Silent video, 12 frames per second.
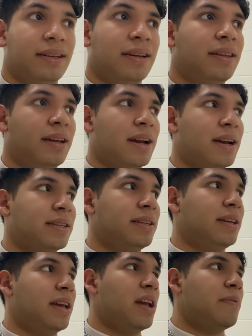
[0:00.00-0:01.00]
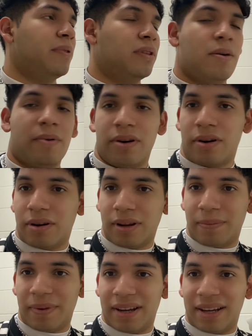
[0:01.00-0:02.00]
Good thing I actually came an hour early,
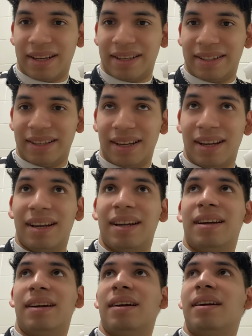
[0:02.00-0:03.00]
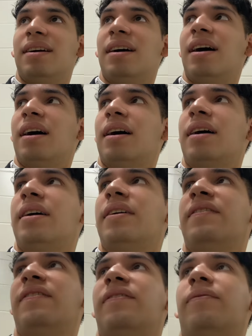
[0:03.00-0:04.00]
because I
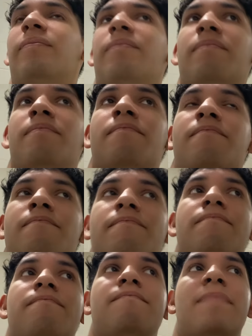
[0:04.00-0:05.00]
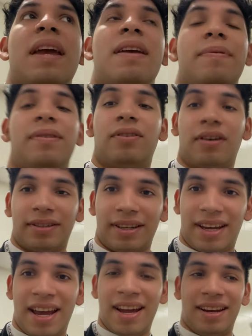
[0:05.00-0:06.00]
maybe lost
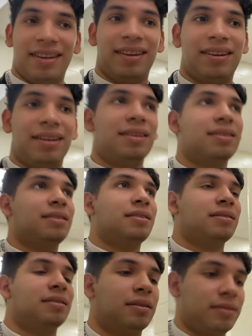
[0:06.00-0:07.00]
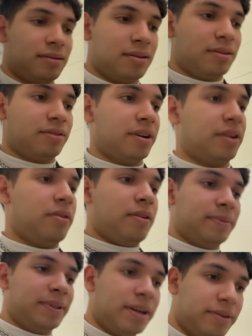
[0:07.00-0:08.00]
again. I'm gonna try to go
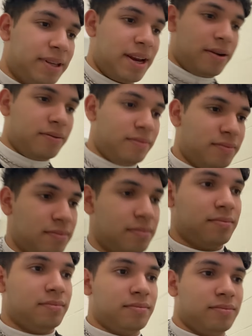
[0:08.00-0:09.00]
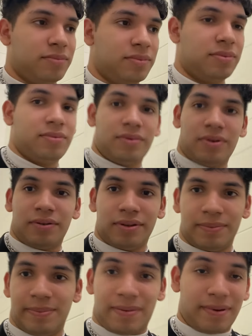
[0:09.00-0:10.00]
upstairs now. Who knows,
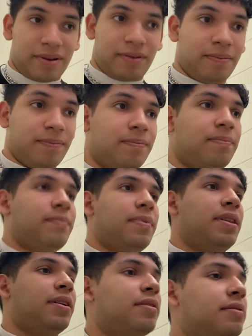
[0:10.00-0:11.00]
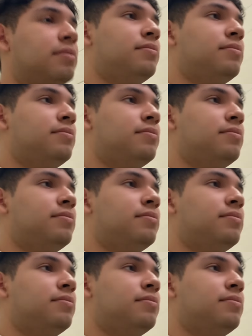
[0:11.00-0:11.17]
maybe you'll be there.